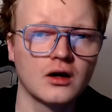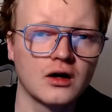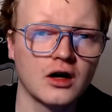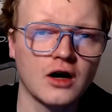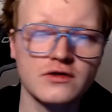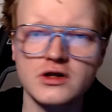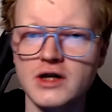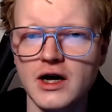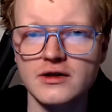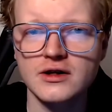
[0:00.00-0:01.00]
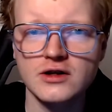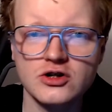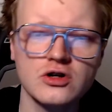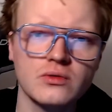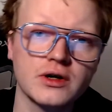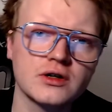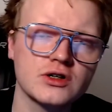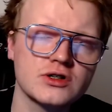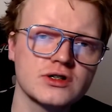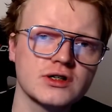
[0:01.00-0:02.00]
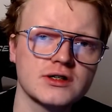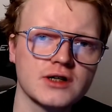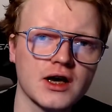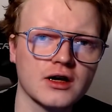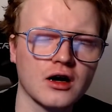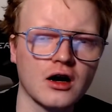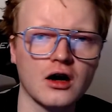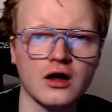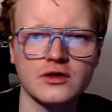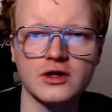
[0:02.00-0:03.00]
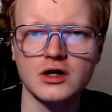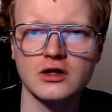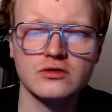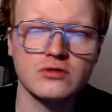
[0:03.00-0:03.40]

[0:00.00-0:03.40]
Other than that, the additional win conditions in the deck are the 3